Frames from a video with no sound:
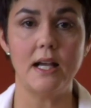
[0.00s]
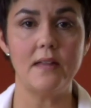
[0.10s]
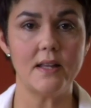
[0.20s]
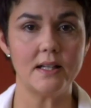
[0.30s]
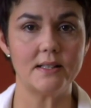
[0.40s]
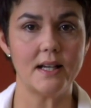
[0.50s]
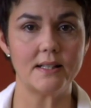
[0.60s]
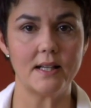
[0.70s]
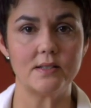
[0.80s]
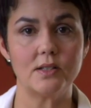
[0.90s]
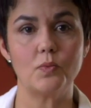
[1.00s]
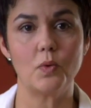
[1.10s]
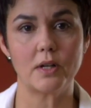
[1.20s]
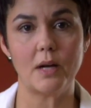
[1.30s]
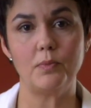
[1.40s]
and that a diagnostic
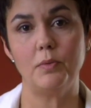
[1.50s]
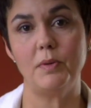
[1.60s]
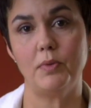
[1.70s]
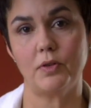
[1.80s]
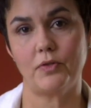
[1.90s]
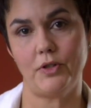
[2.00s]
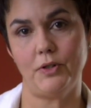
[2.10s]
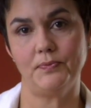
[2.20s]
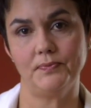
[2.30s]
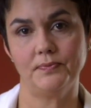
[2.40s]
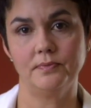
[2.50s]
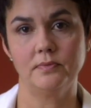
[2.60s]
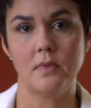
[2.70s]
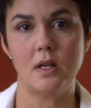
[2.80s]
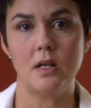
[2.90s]
workup will be booked for you.
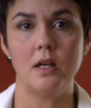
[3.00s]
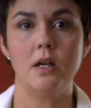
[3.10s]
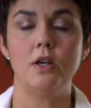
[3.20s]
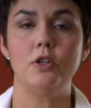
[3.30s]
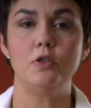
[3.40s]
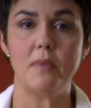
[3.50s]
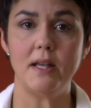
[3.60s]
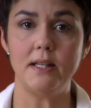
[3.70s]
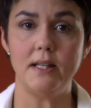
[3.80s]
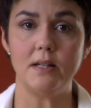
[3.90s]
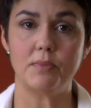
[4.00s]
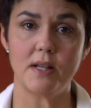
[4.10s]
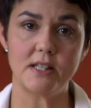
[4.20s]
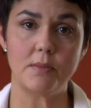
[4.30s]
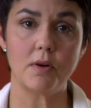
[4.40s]
You may need a
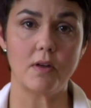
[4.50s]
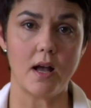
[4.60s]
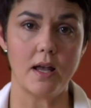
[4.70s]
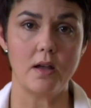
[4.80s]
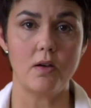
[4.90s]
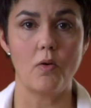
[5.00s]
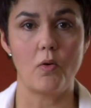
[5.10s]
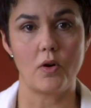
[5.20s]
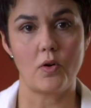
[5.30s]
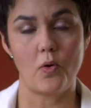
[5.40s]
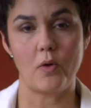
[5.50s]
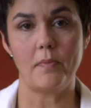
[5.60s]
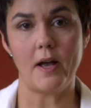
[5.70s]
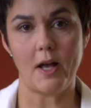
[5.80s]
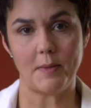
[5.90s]
breast MRI or a core
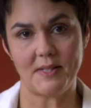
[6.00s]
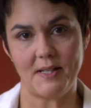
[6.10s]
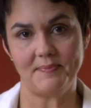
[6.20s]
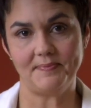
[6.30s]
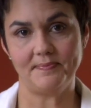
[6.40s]
biopsy.